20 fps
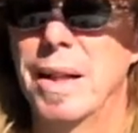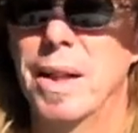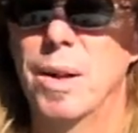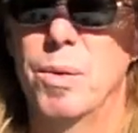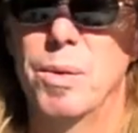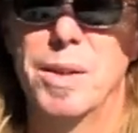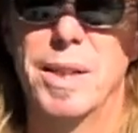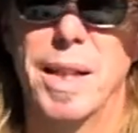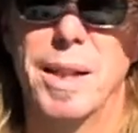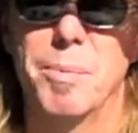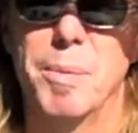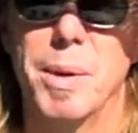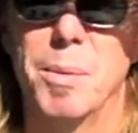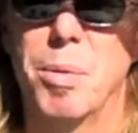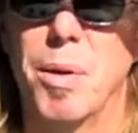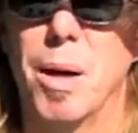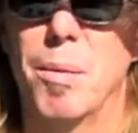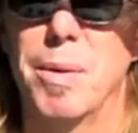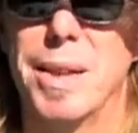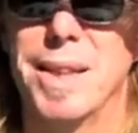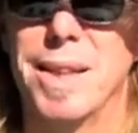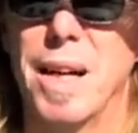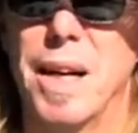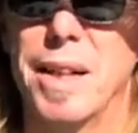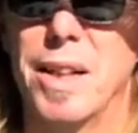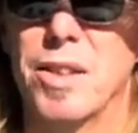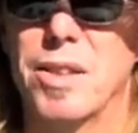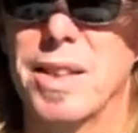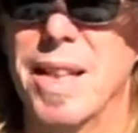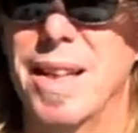would take me probably
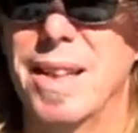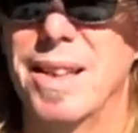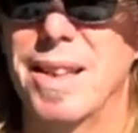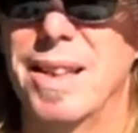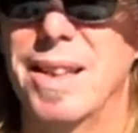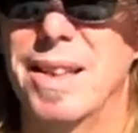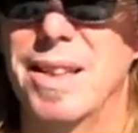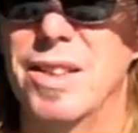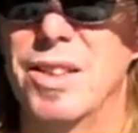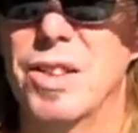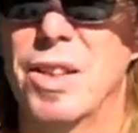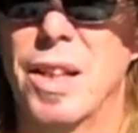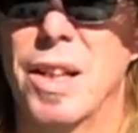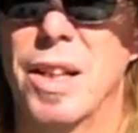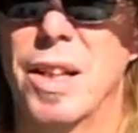9 or 10 of these